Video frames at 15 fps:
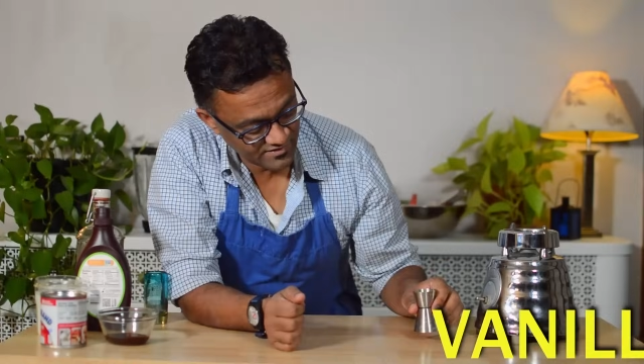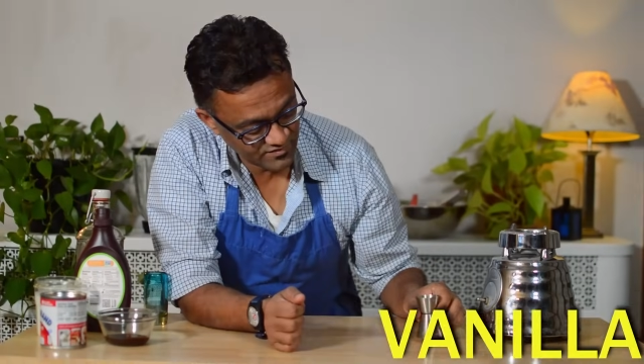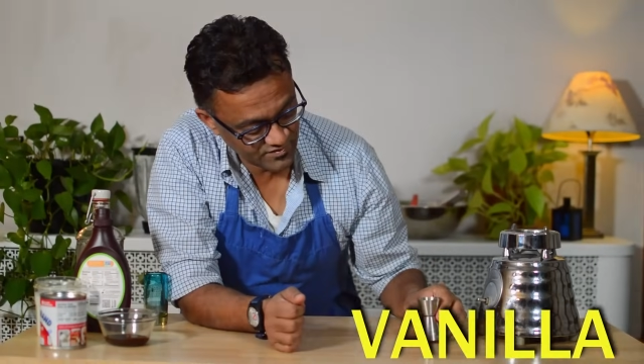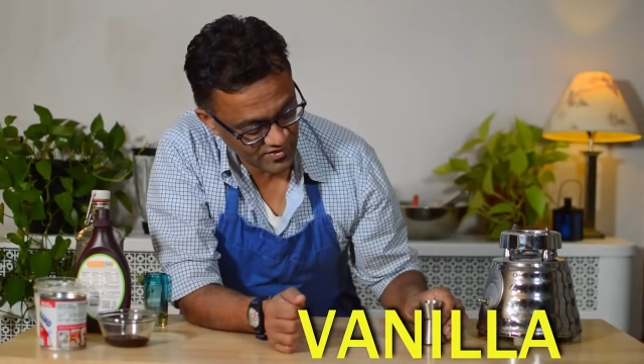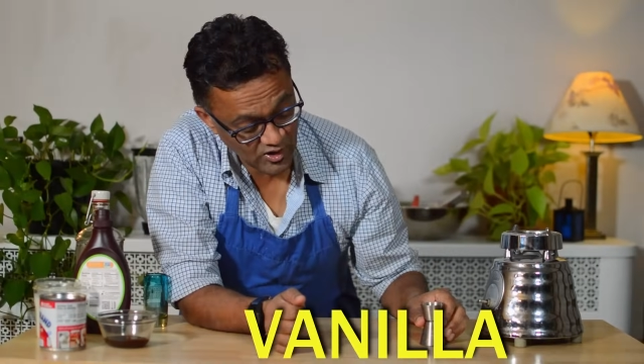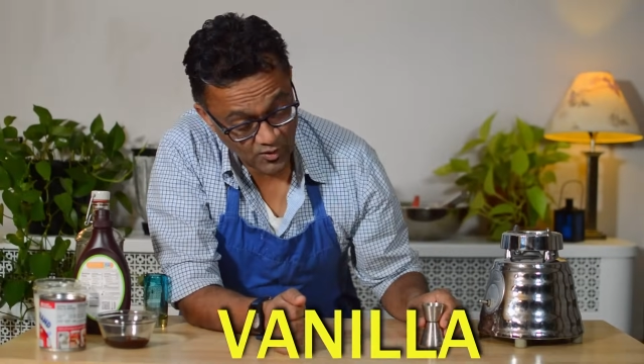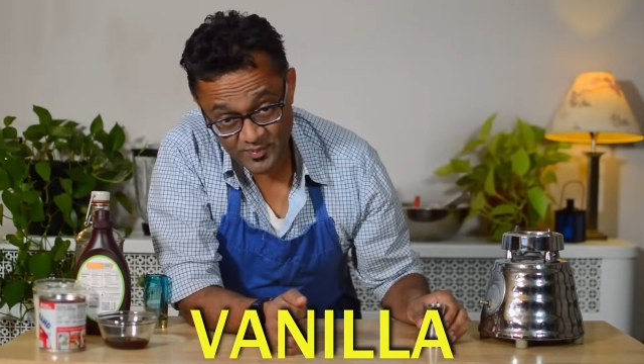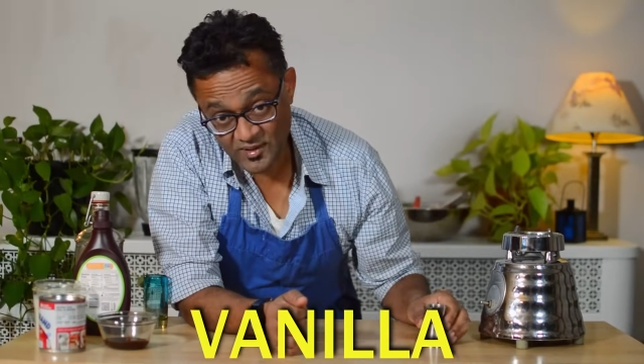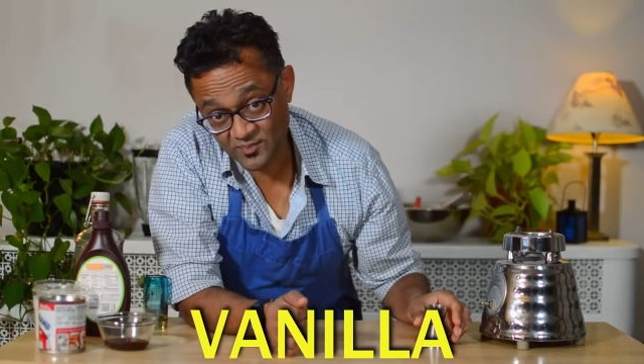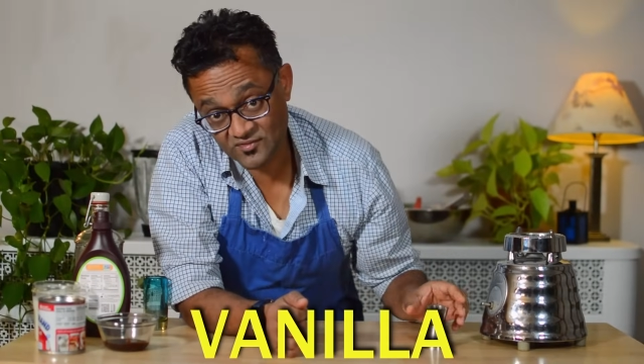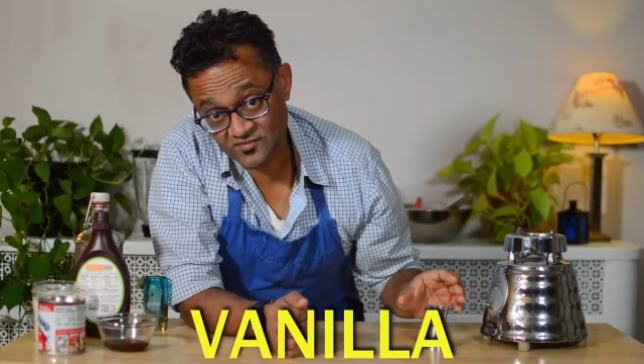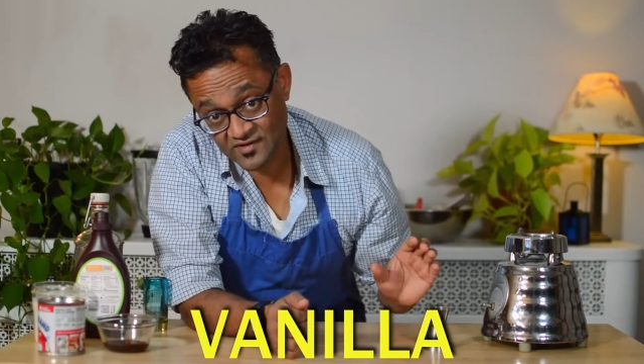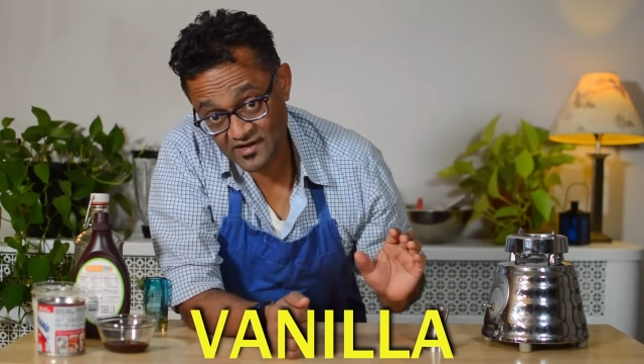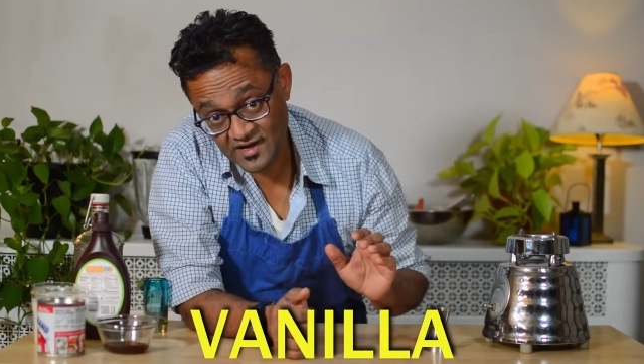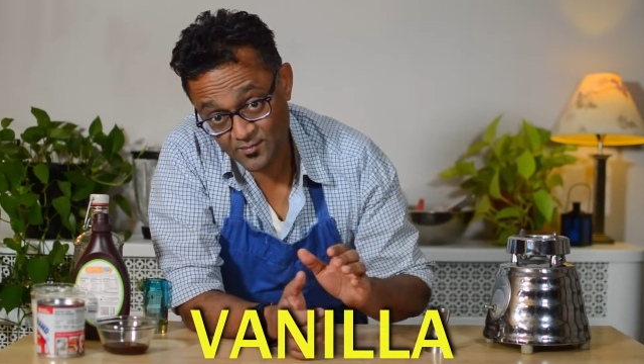You know how people
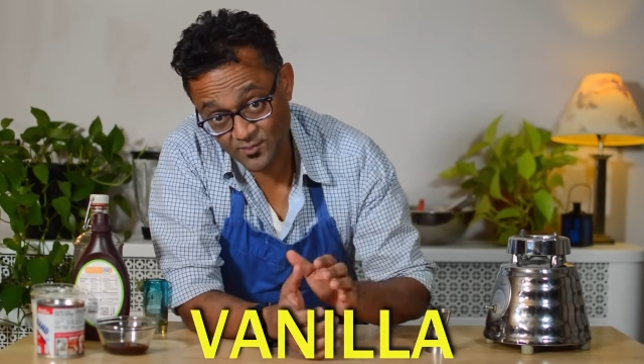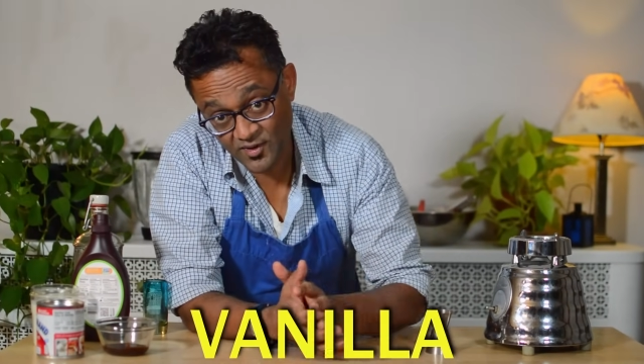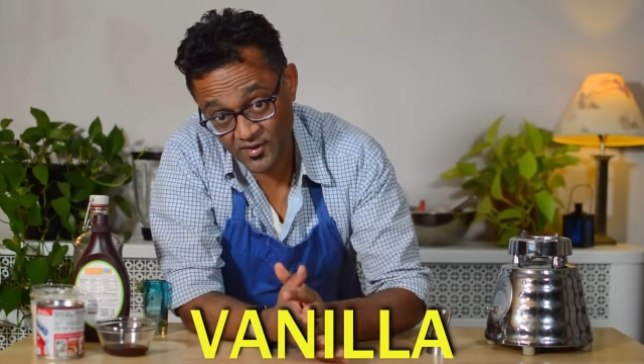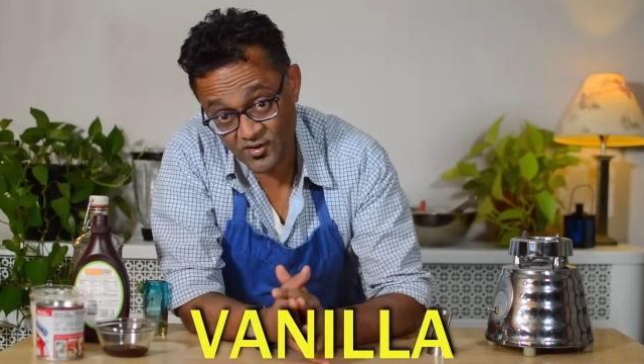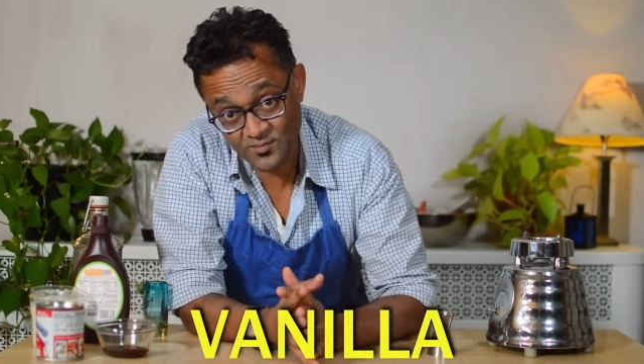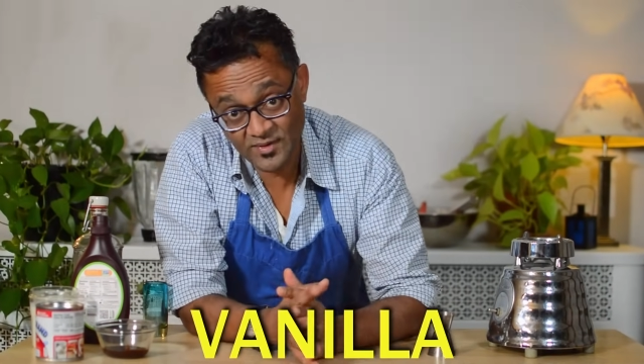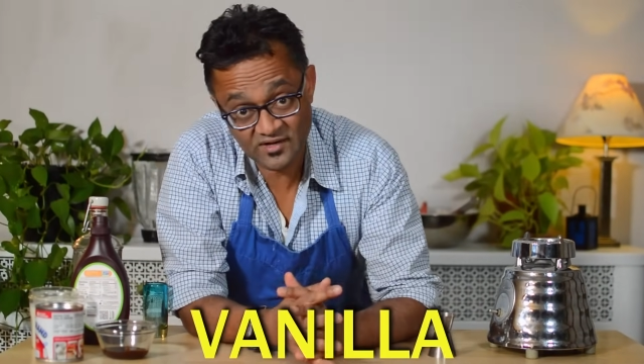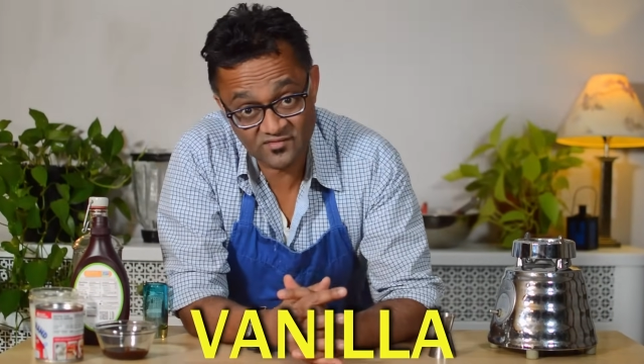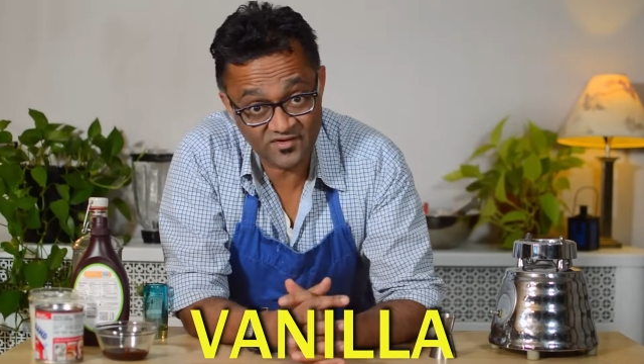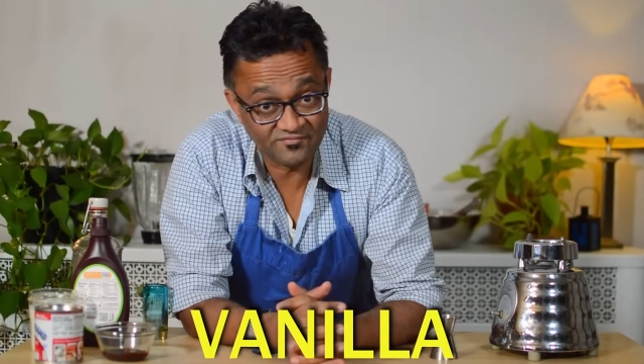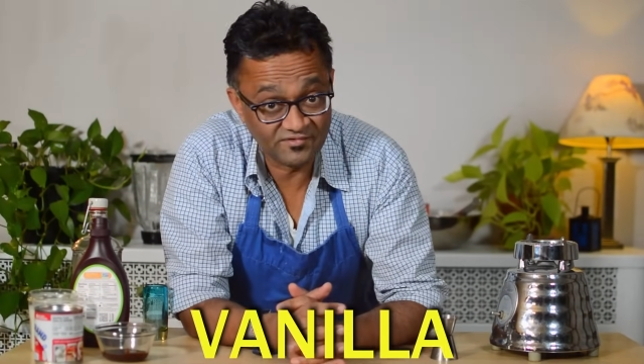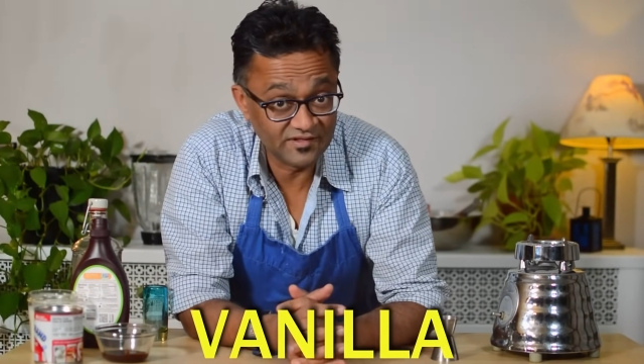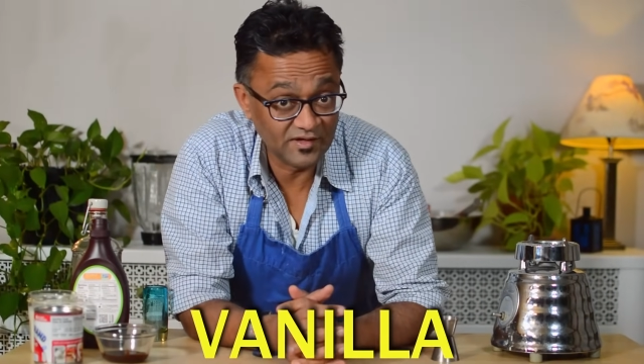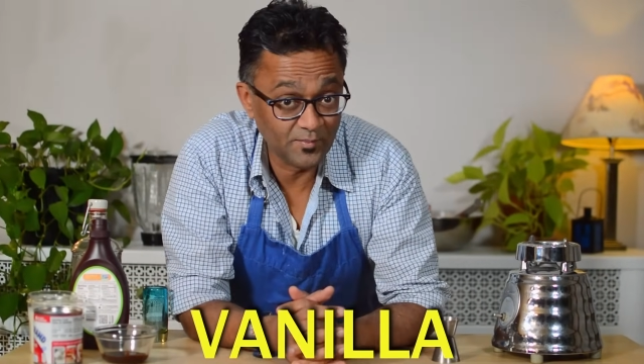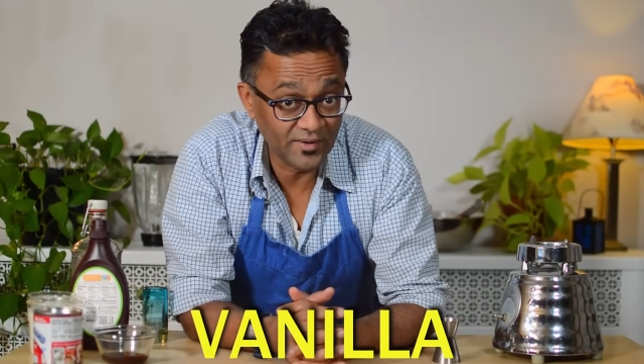say butter makes
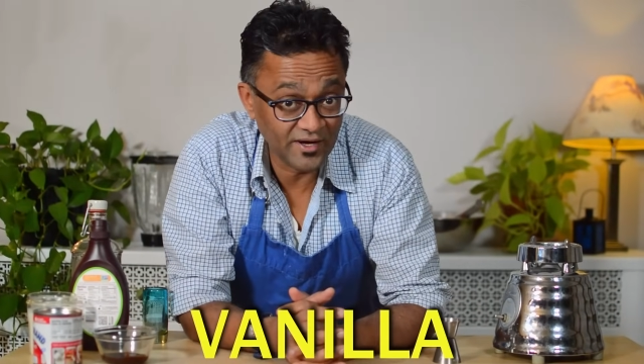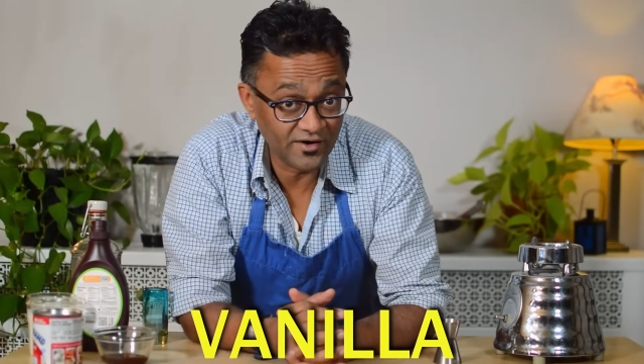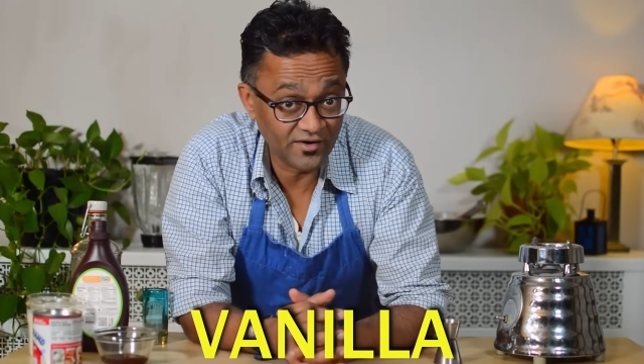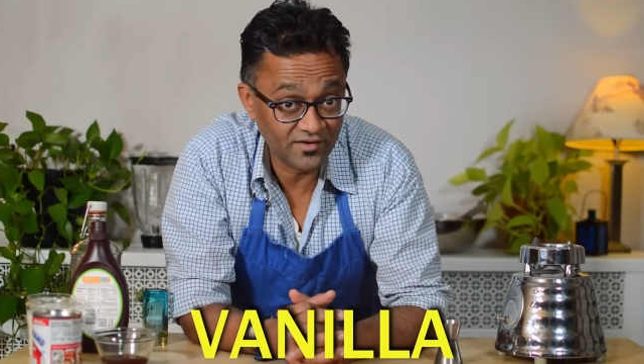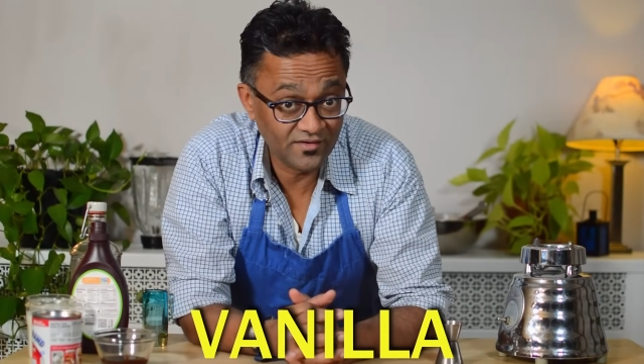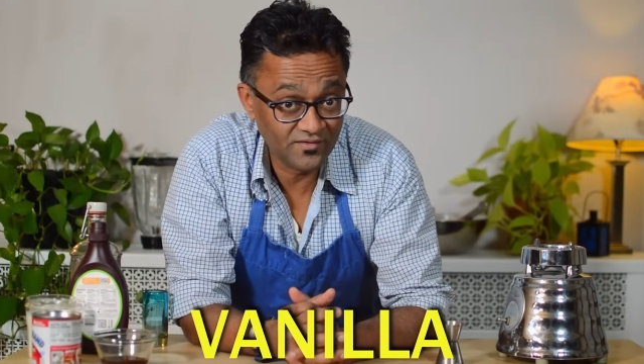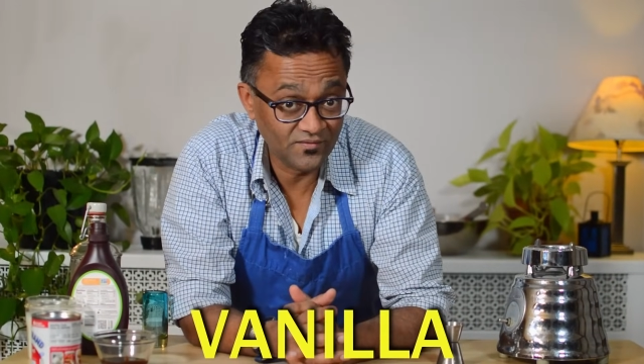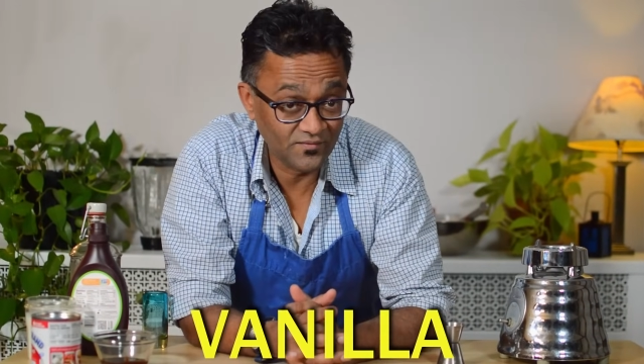everything better?